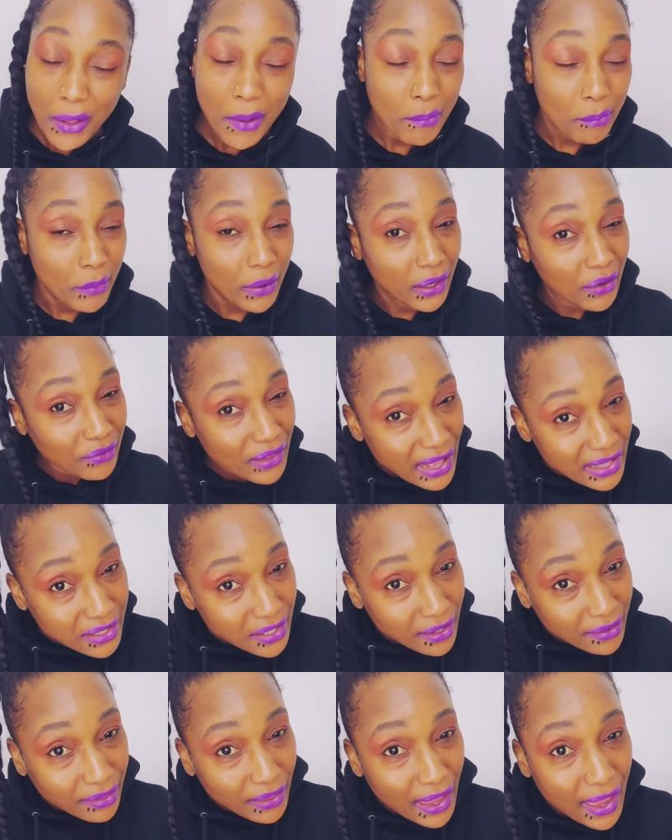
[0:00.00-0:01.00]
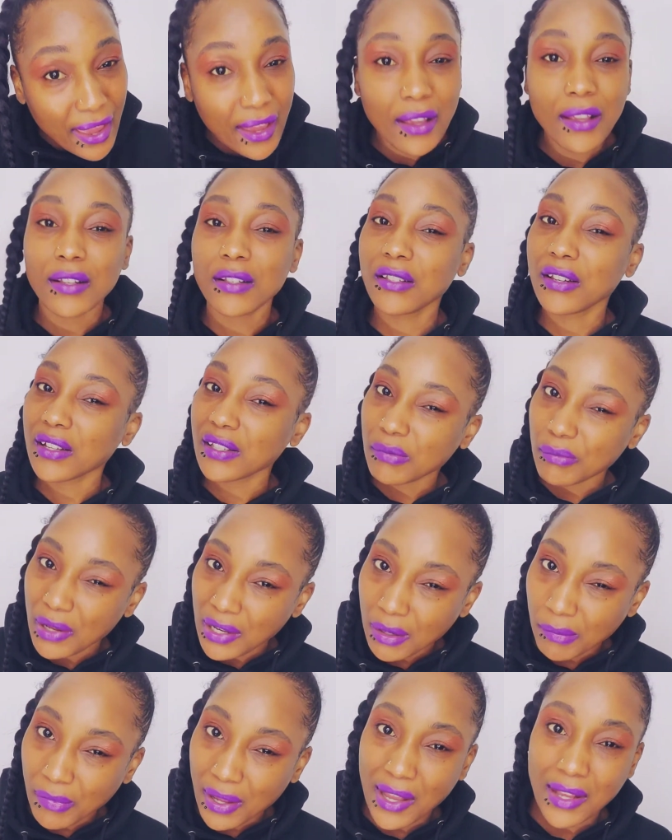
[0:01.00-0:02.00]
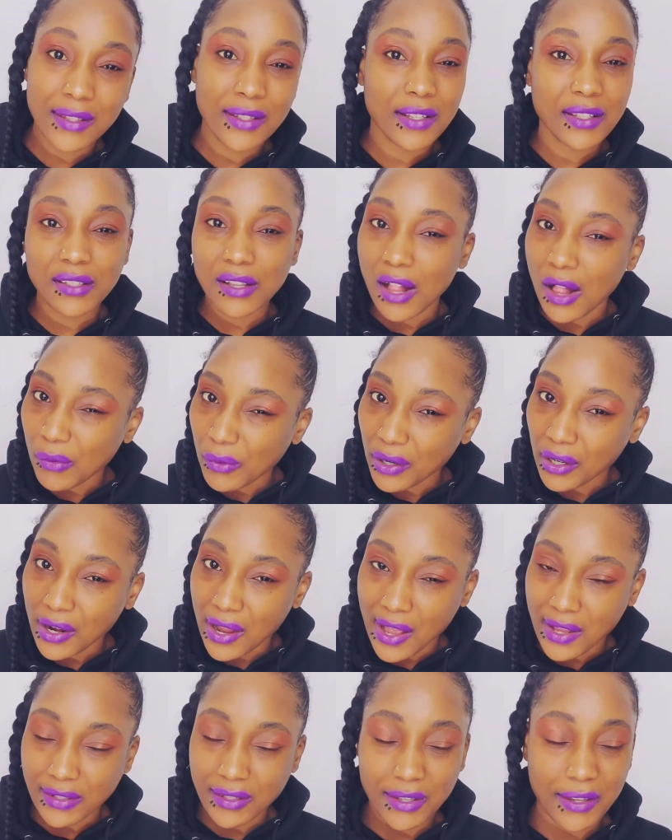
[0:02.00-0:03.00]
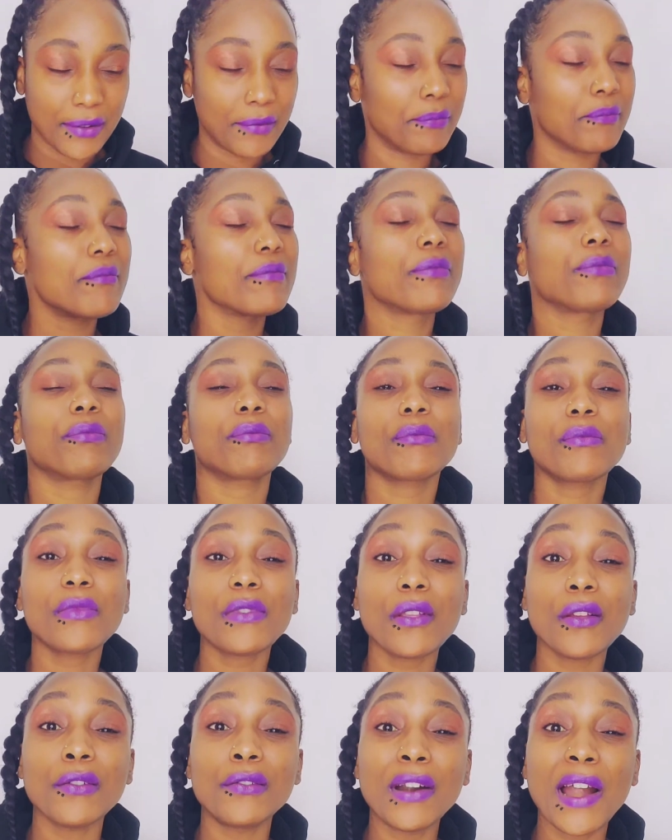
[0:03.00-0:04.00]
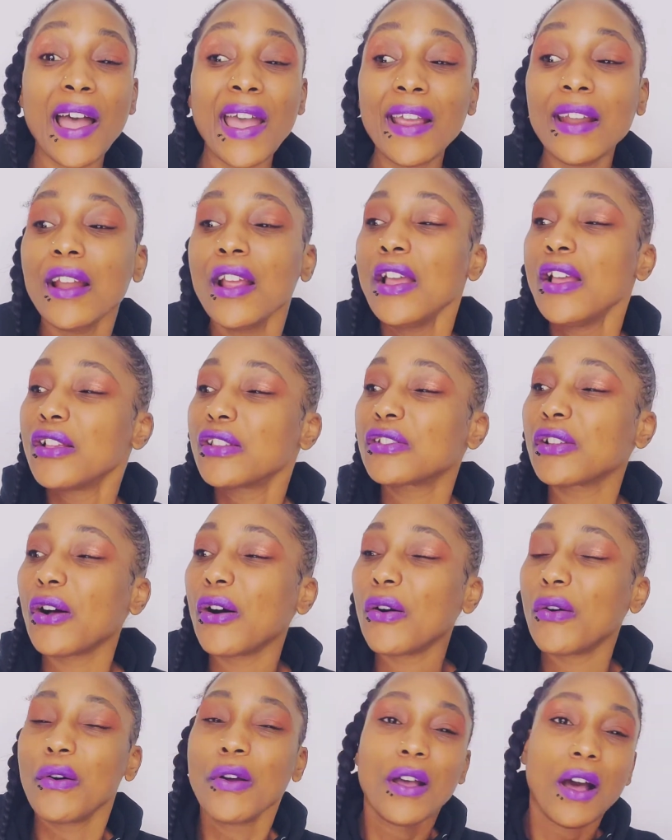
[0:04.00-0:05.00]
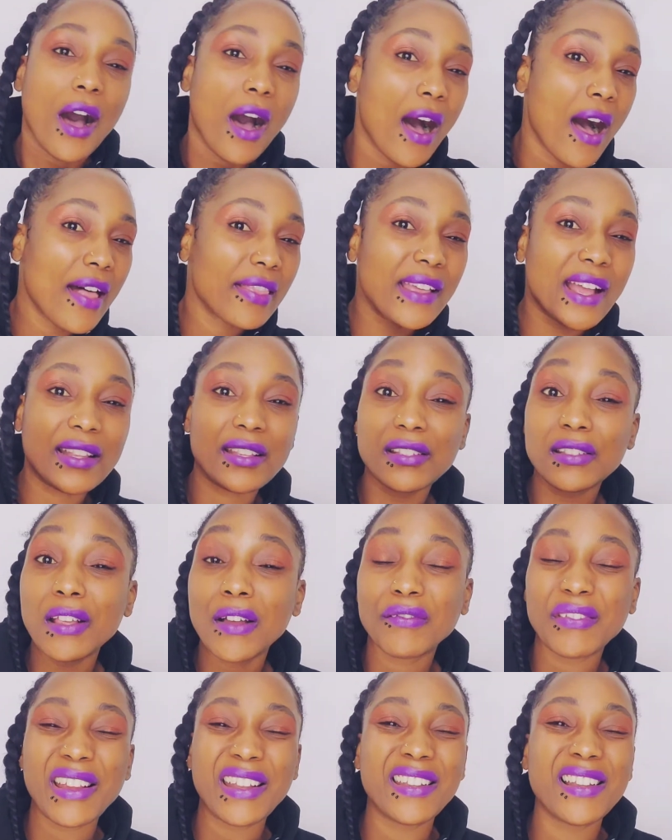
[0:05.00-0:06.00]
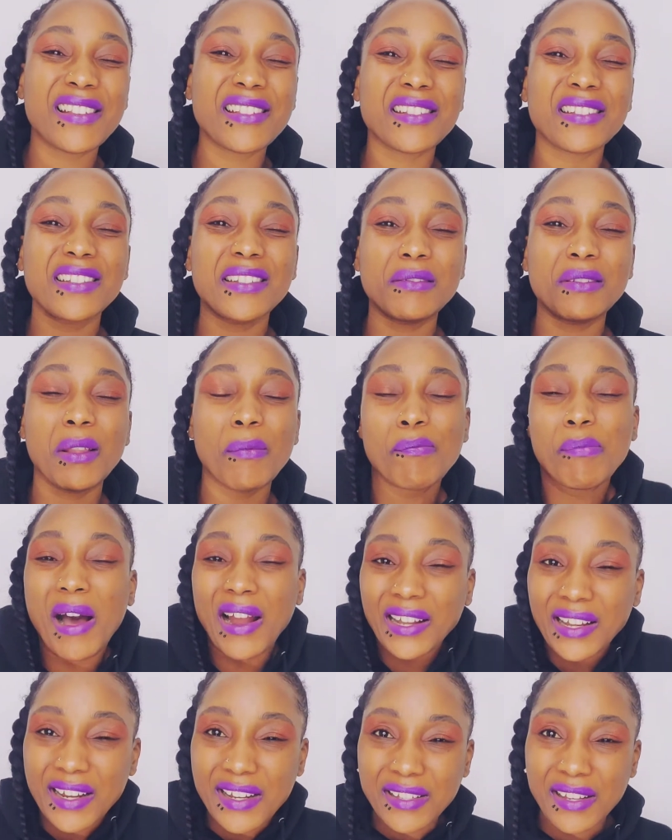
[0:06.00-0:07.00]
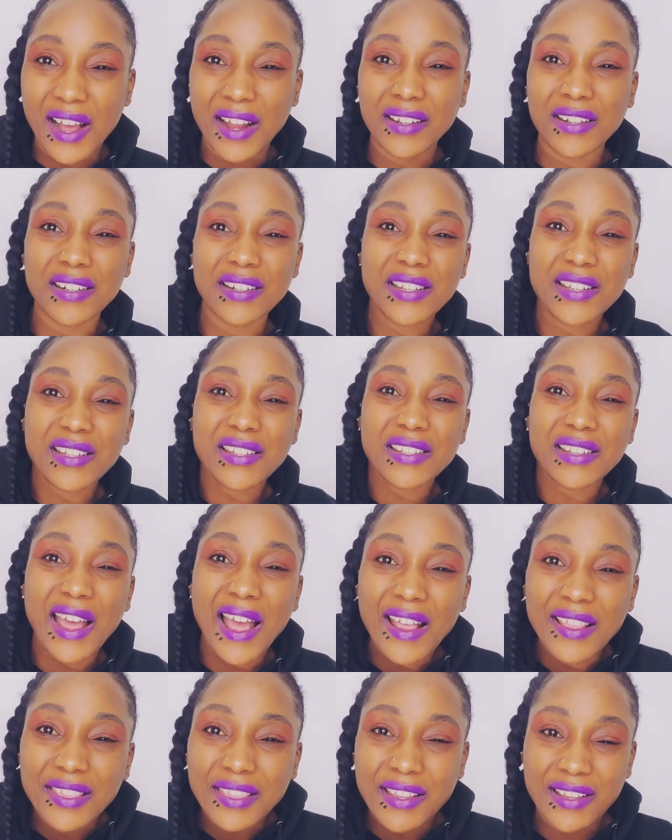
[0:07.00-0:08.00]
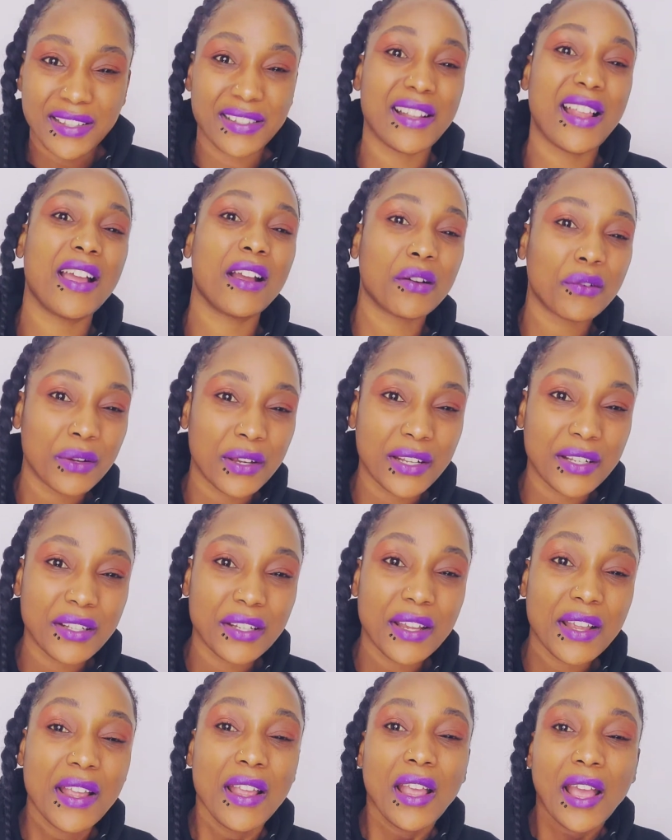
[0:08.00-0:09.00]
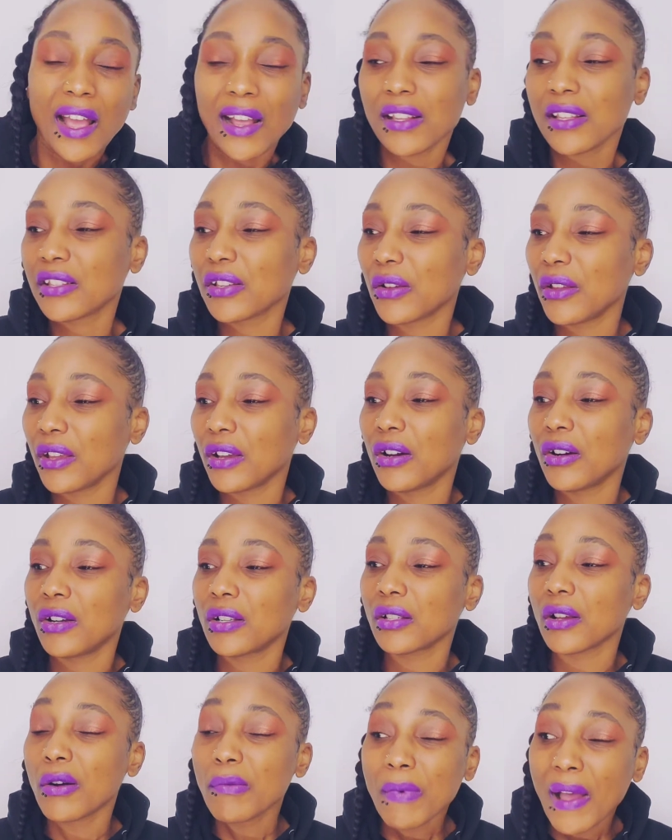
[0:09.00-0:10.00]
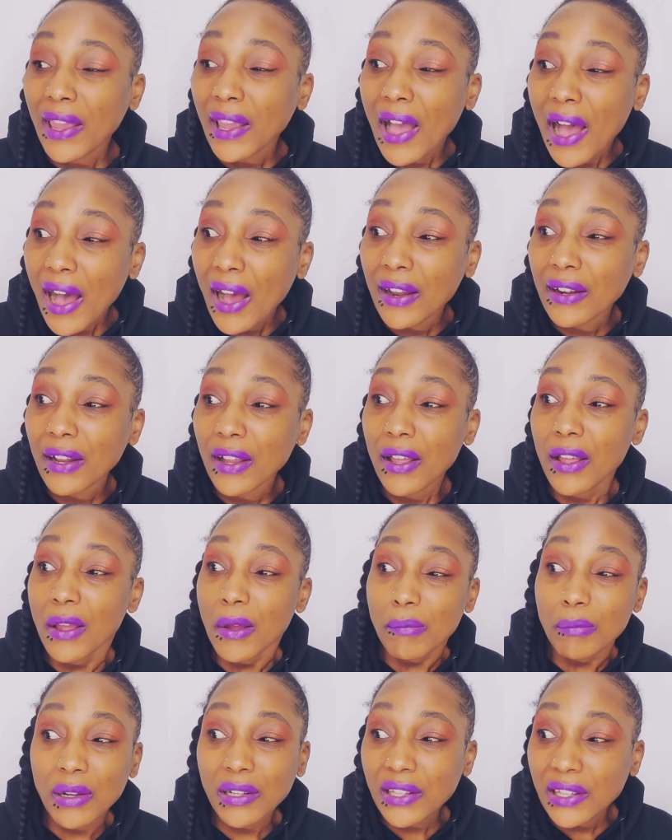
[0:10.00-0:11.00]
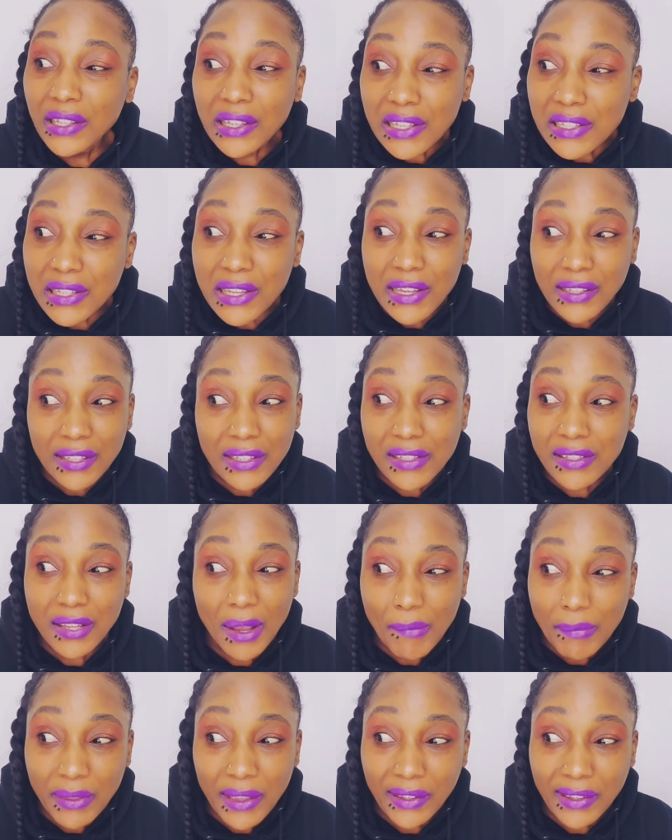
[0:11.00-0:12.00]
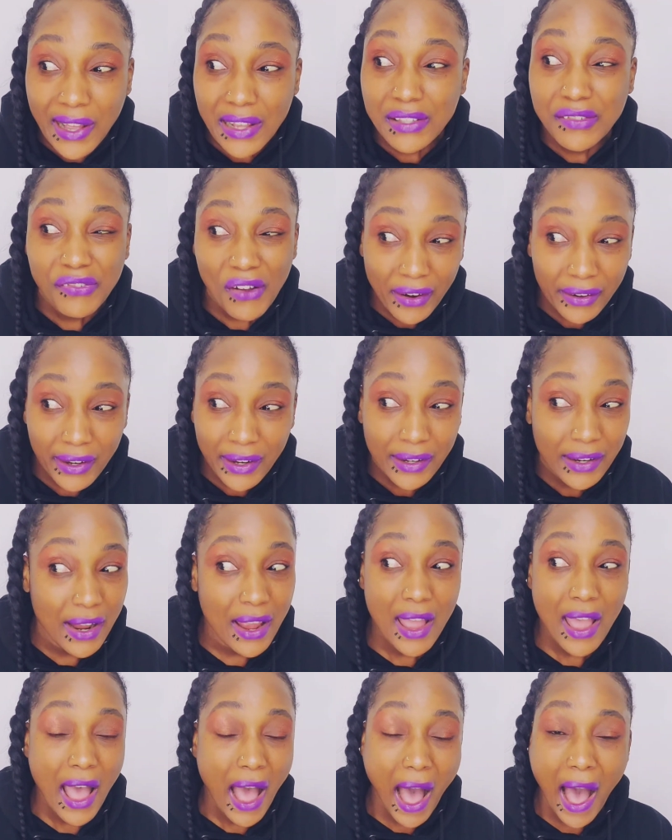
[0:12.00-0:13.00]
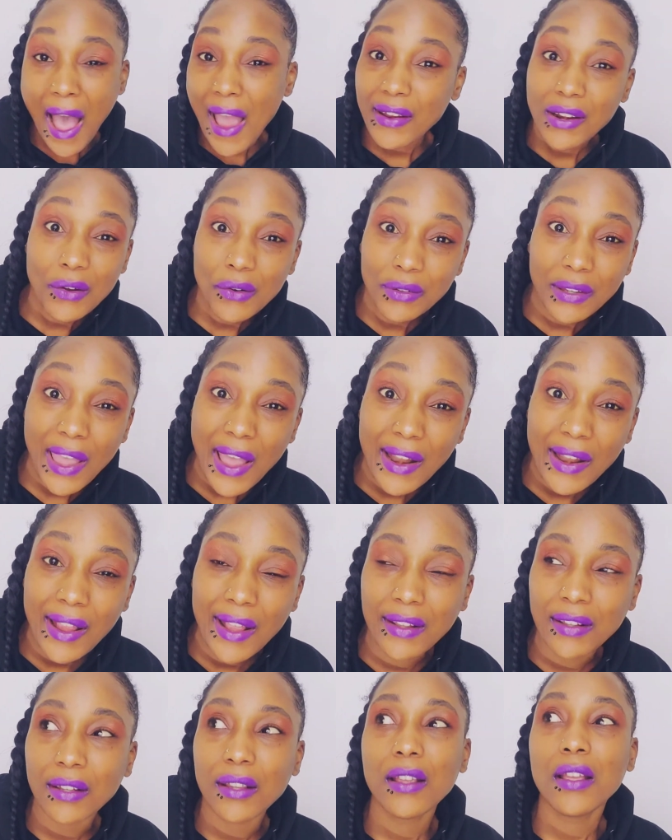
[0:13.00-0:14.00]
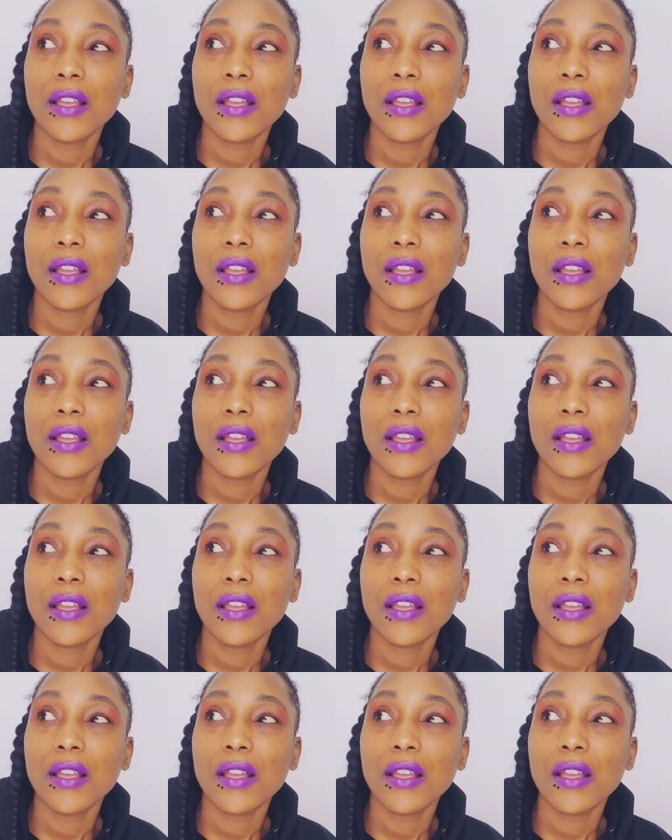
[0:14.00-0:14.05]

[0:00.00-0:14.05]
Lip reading: But if that's your thing, just minimize. That's all we're asking, right? So all that stuff, the body doesn't understand this language. And so it goes, oh my God, Monique is eating something that's foreign. I don't get it.